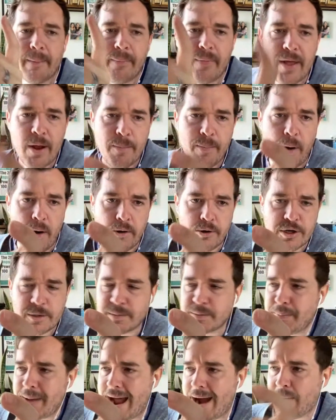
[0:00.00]
Their
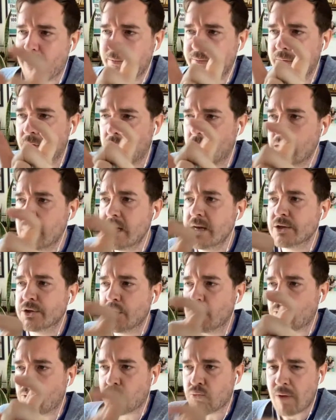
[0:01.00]
partnership's powerful.
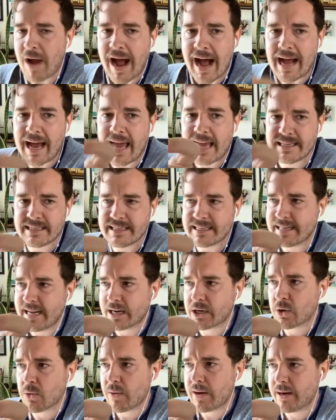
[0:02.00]
So Rise into
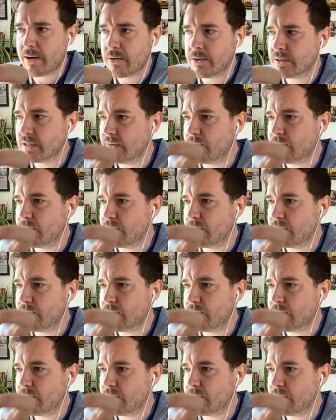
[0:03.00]
Tech Careers.